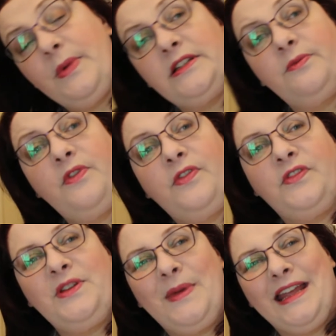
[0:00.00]
I picked up for
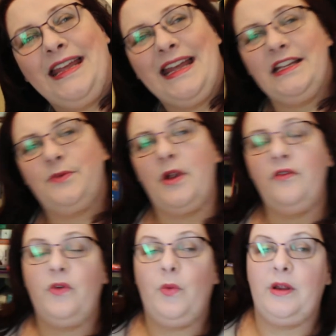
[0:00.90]
50p is one
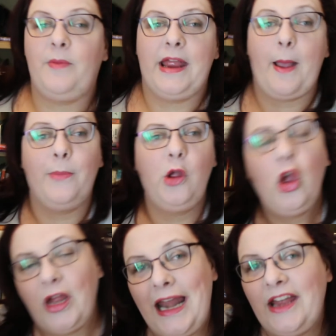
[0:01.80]
for one of my book
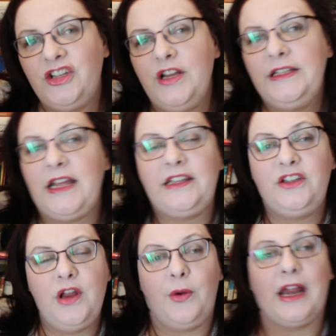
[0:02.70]
collections. As
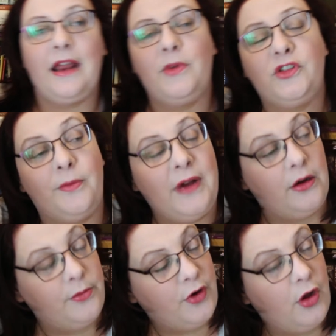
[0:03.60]
you know, I collect books on
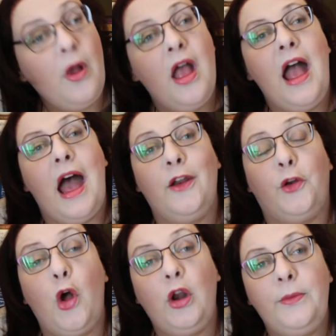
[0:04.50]
Marilyn Monroe and
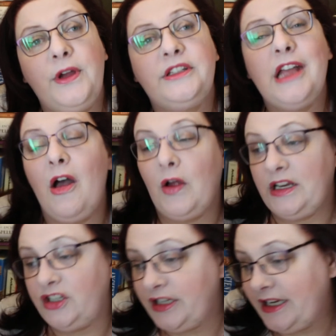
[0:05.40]
on Hollywood, on
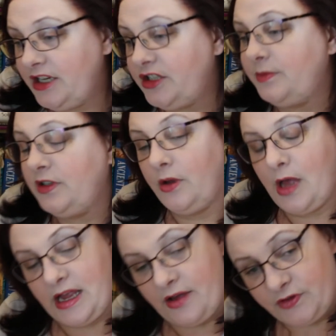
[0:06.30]
ancient Egypt,
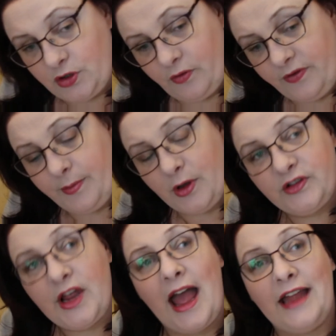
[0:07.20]
I have photography
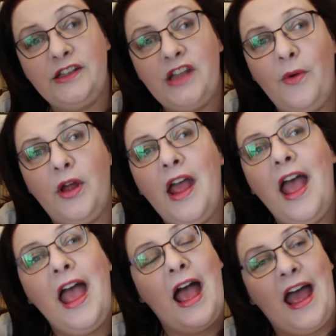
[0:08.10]
books and so on.
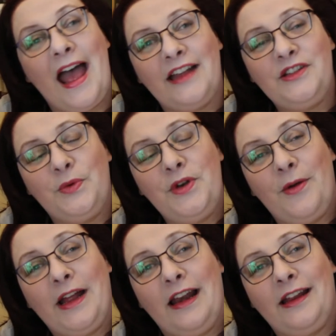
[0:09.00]
As you all know,
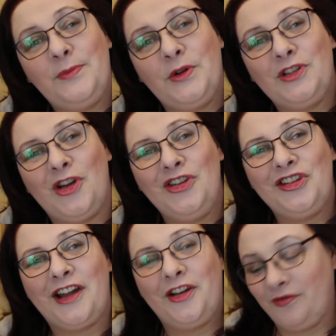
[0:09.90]
I collect books on
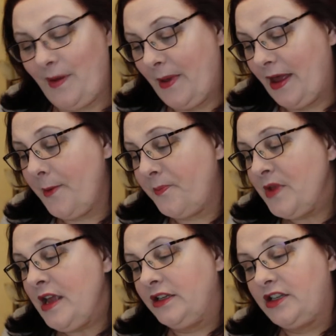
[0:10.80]
Jack the Ripper.
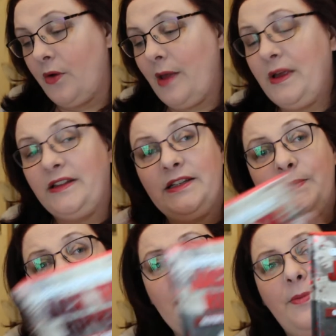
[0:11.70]
So I picked this
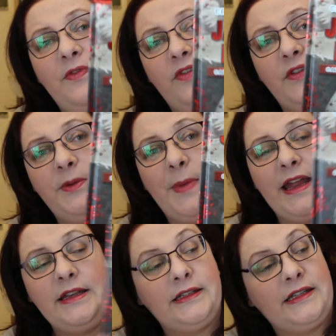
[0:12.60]
one up for 50
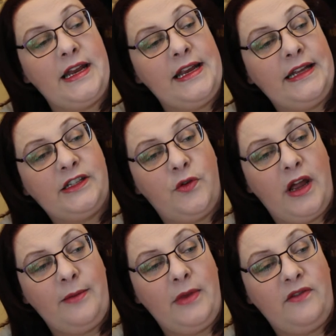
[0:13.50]
pence and it's
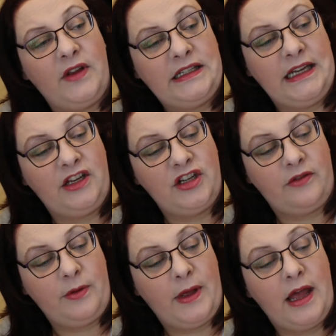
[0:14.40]
Crime Investigator Jack
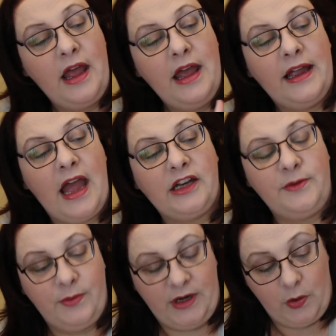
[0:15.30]
Ripper, Catch
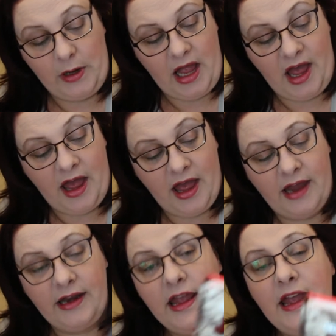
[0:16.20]
Me When You
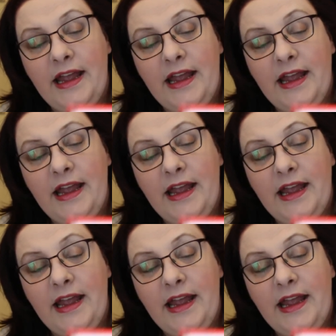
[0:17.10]
Can.